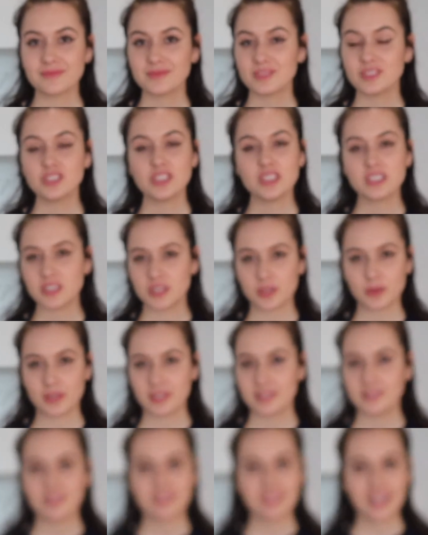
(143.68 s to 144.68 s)
just do
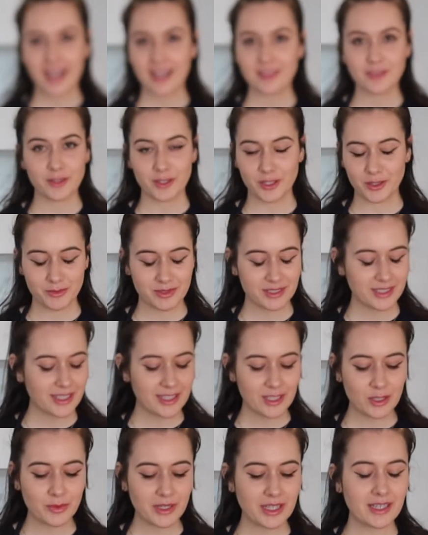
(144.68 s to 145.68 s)
it. Just add the herbs.
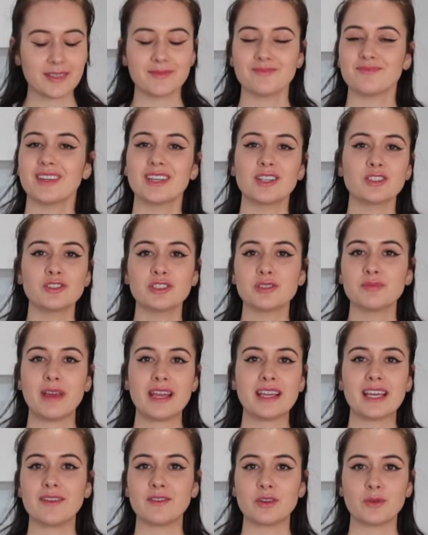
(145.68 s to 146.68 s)
It'll just
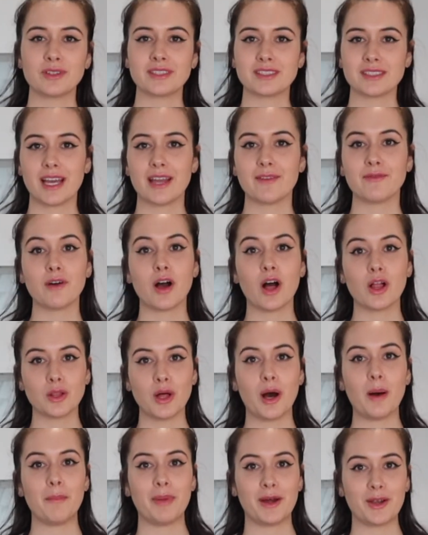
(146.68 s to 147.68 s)
make everyone's life a
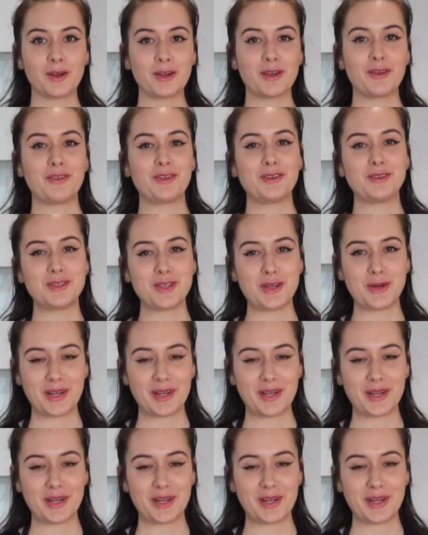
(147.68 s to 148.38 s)
lot better if you do